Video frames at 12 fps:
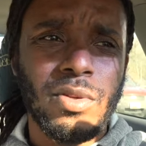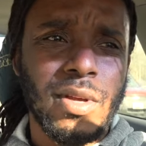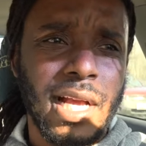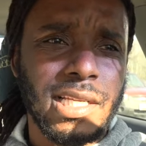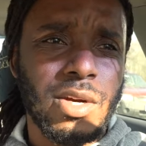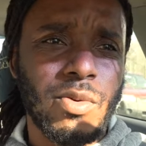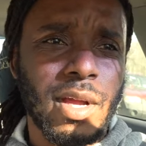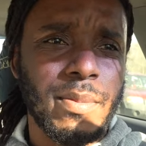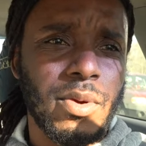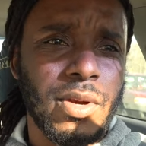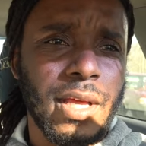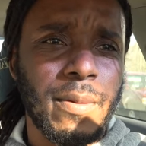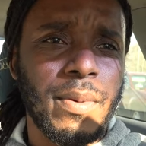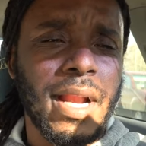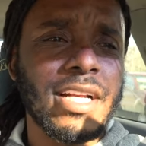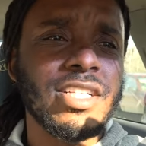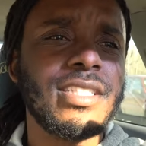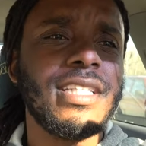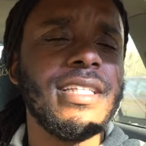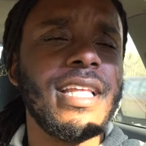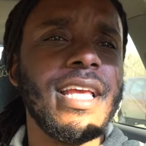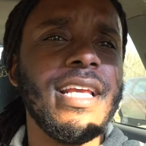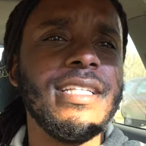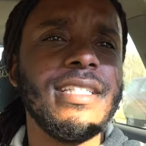You guys correct me on that. But I just think
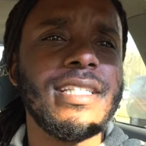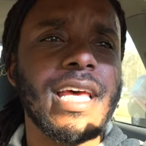that he's the